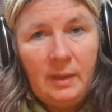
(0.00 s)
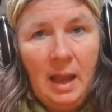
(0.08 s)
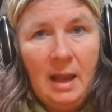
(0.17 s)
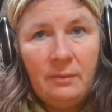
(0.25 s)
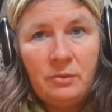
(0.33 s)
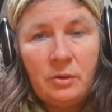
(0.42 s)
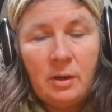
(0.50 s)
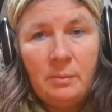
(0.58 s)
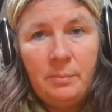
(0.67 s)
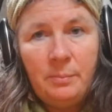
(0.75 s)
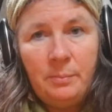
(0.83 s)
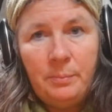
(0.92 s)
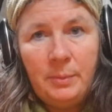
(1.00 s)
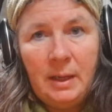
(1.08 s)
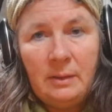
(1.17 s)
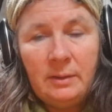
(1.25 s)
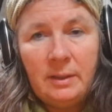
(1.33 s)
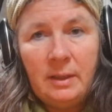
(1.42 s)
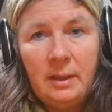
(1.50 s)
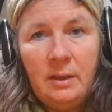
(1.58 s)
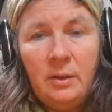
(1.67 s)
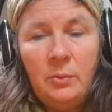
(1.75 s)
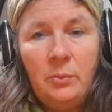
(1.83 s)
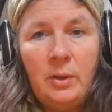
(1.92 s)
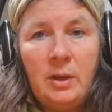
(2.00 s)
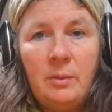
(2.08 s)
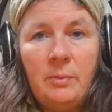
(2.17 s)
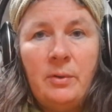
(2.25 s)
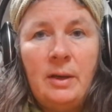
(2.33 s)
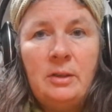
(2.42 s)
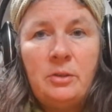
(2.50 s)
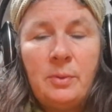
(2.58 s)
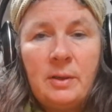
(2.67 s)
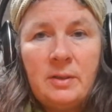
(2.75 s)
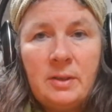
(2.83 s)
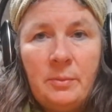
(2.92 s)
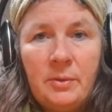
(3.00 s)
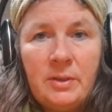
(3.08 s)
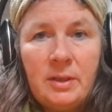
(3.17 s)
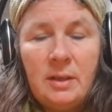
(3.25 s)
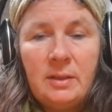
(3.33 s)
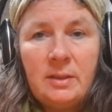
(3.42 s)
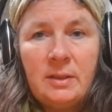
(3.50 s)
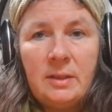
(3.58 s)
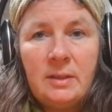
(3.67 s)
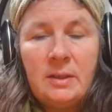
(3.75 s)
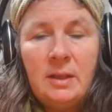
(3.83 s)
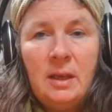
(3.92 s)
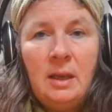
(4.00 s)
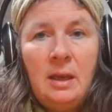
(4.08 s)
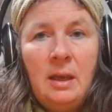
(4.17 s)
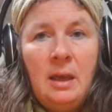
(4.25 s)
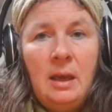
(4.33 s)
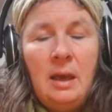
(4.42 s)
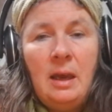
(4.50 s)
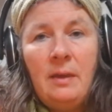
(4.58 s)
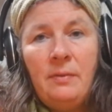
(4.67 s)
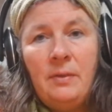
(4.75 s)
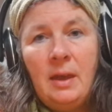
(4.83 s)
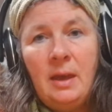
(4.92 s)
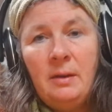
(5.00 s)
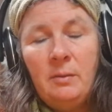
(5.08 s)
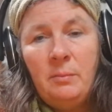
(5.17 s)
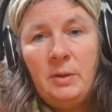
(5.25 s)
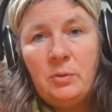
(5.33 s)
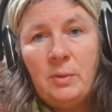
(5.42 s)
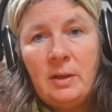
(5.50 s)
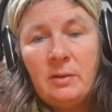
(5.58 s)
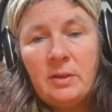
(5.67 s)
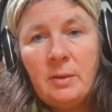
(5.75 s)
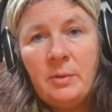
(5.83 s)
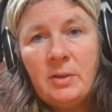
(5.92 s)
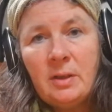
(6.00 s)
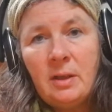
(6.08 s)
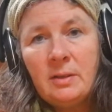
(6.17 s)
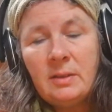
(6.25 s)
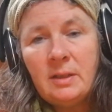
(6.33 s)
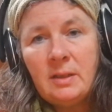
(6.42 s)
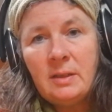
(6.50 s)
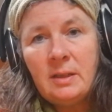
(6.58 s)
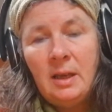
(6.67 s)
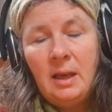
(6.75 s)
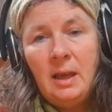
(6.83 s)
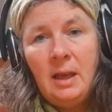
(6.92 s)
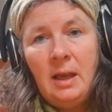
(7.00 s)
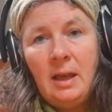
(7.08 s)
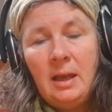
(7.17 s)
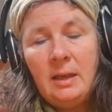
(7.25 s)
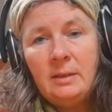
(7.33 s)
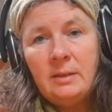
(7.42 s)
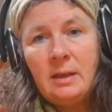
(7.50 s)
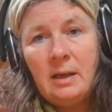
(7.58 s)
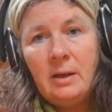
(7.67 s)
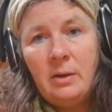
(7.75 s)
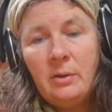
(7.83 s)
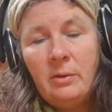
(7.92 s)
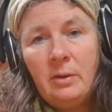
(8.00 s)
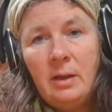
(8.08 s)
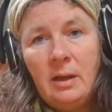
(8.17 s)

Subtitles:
after our Bealtaine, we come around to our summer solstice, and then between our summer solstice and our